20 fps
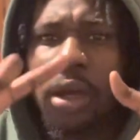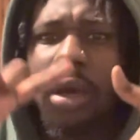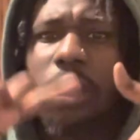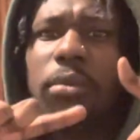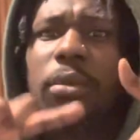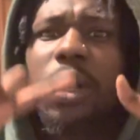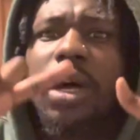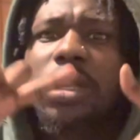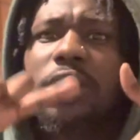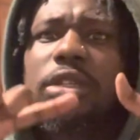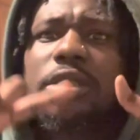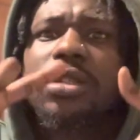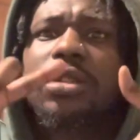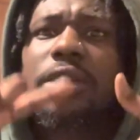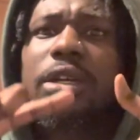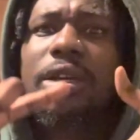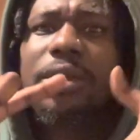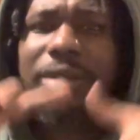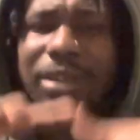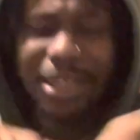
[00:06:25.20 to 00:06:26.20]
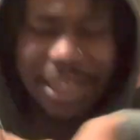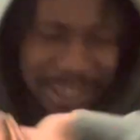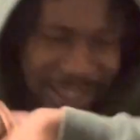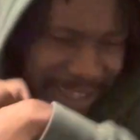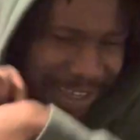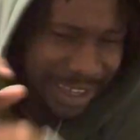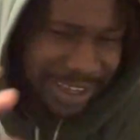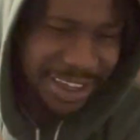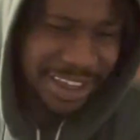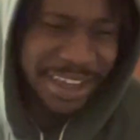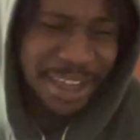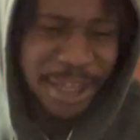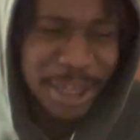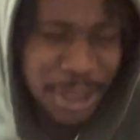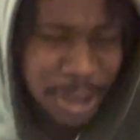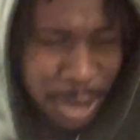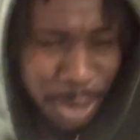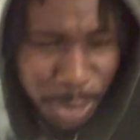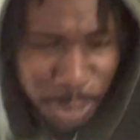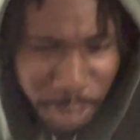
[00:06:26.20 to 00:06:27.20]
Molly Strip?
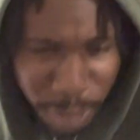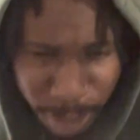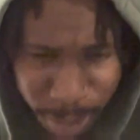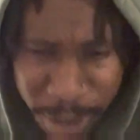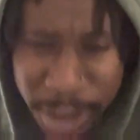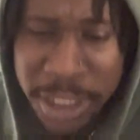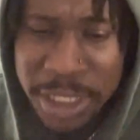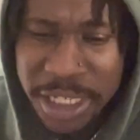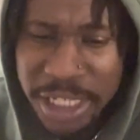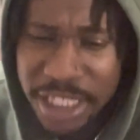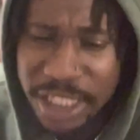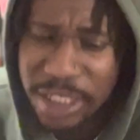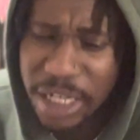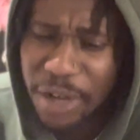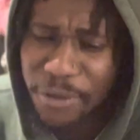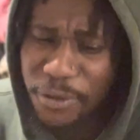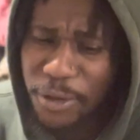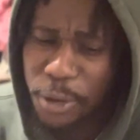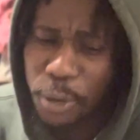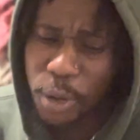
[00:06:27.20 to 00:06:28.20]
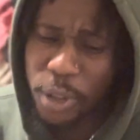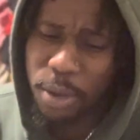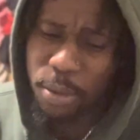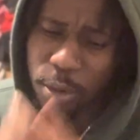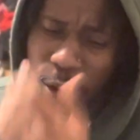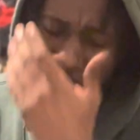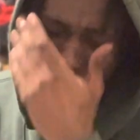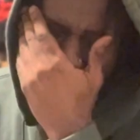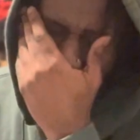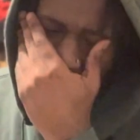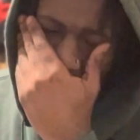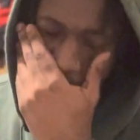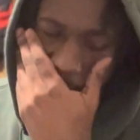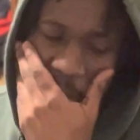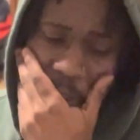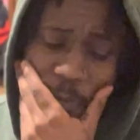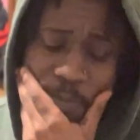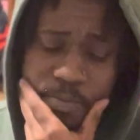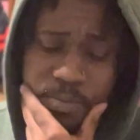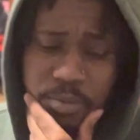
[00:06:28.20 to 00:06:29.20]
You feel me? So I fuck with it, bro. You feel
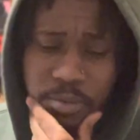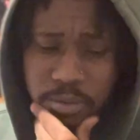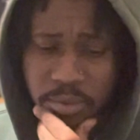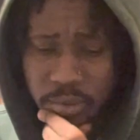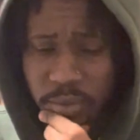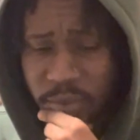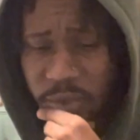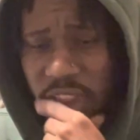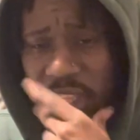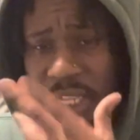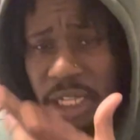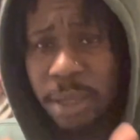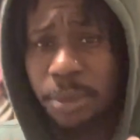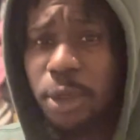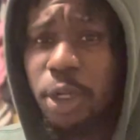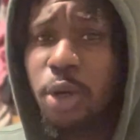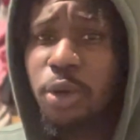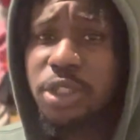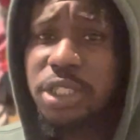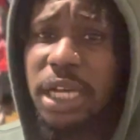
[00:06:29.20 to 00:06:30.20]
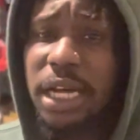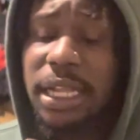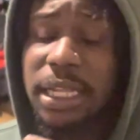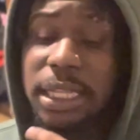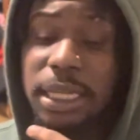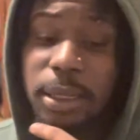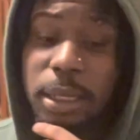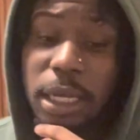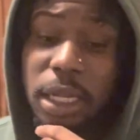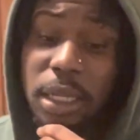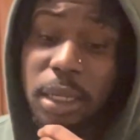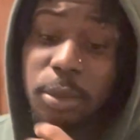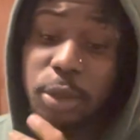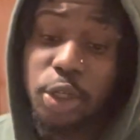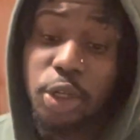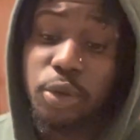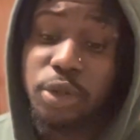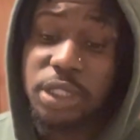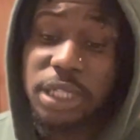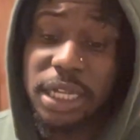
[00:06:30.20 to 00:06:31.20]
me? Let me know what
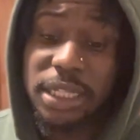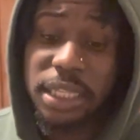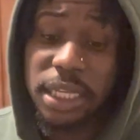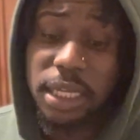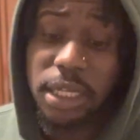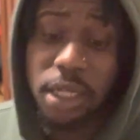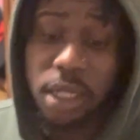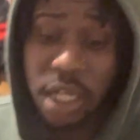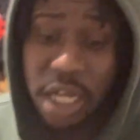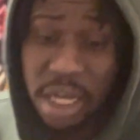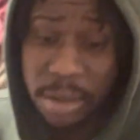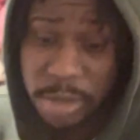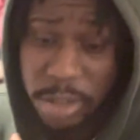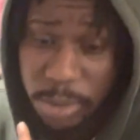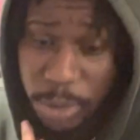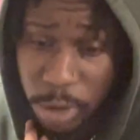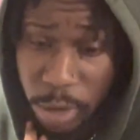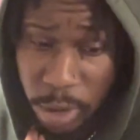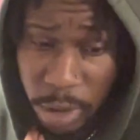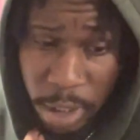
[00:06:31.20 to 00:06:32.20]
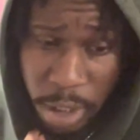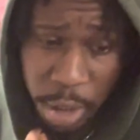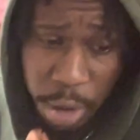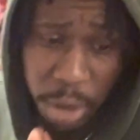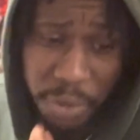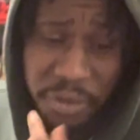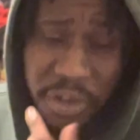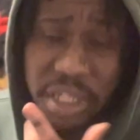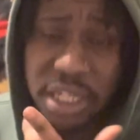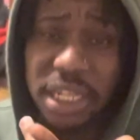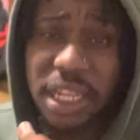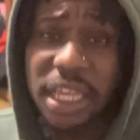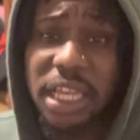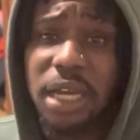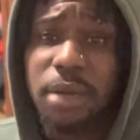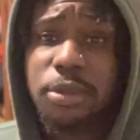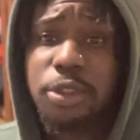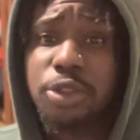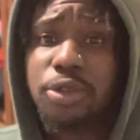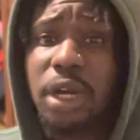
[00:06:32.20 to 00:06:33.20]
y'all think in the comments, bro. Don't forget to like,
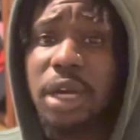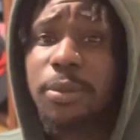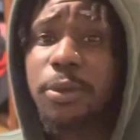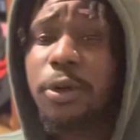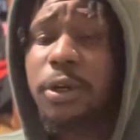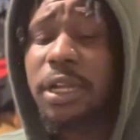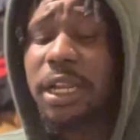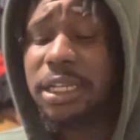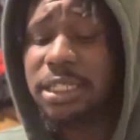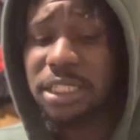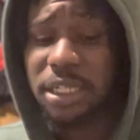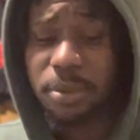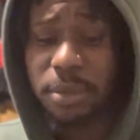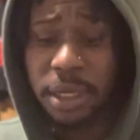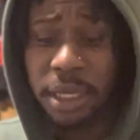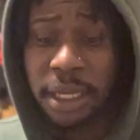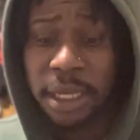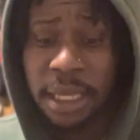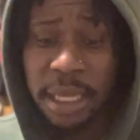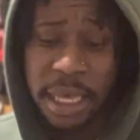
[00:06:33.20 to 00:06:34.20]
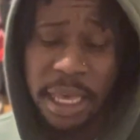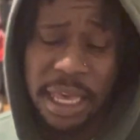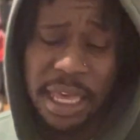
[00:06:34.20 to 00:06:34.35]
comment, subscribe, all that shit, man.